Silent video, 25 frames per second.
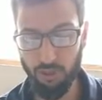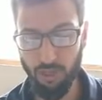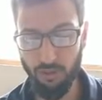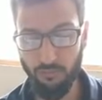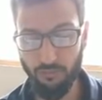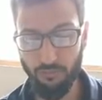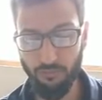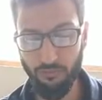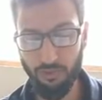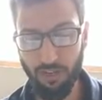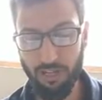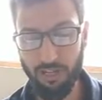
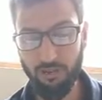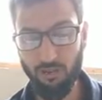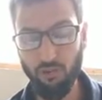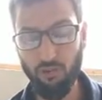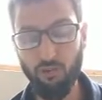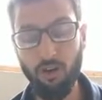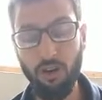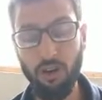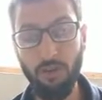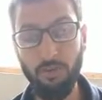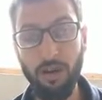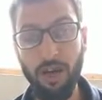that
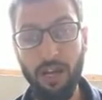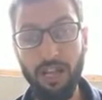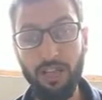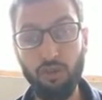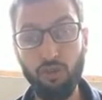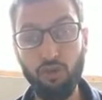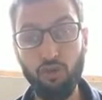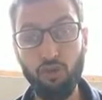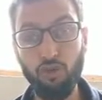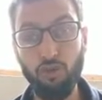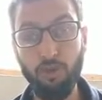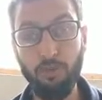French drama
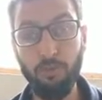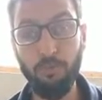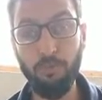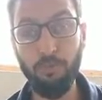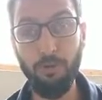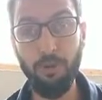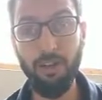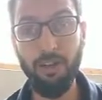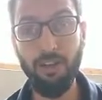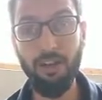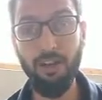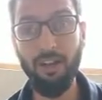is
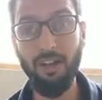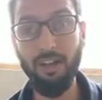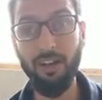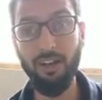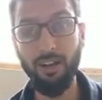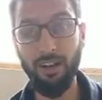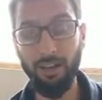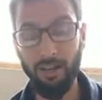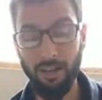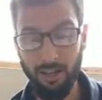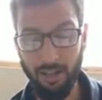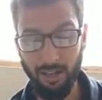superior